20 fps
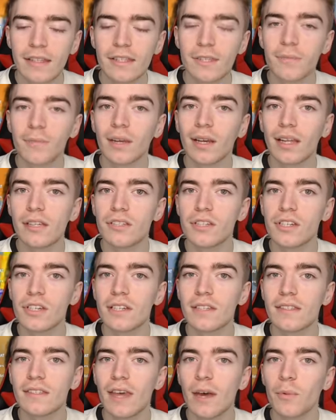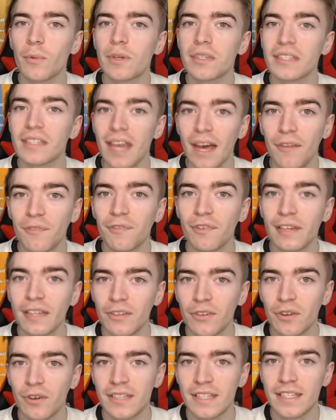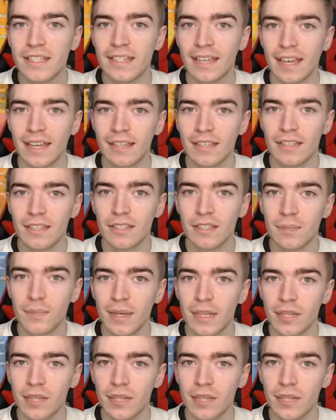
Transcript: and some glitches that were definitely not intended to